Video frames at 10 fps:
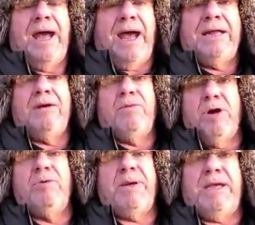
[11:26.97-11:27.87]
and it
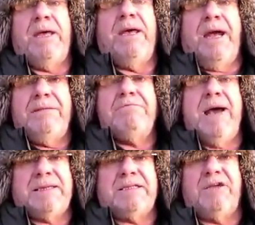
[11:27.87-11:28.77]
will be a
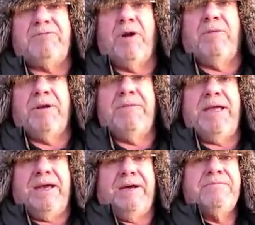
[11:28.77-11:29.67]
massive problem
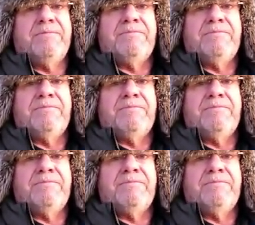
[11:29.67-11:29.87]
here.